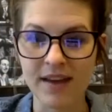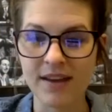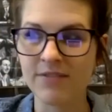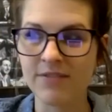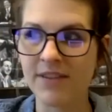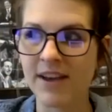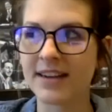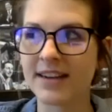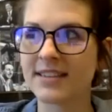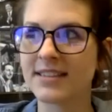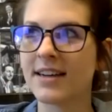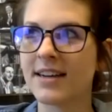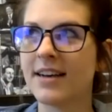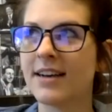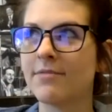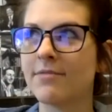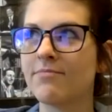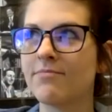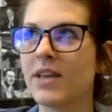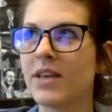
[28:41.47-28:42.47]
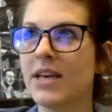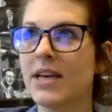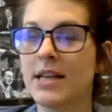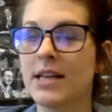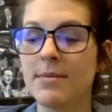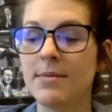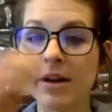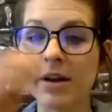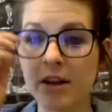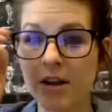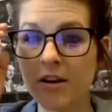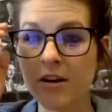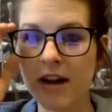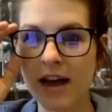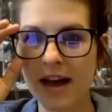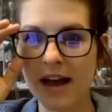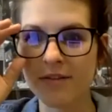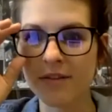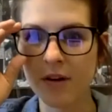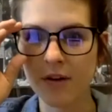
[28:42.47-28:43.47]
In fact, um, about a year and a
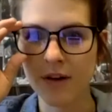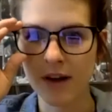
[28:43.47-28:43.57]
half ago,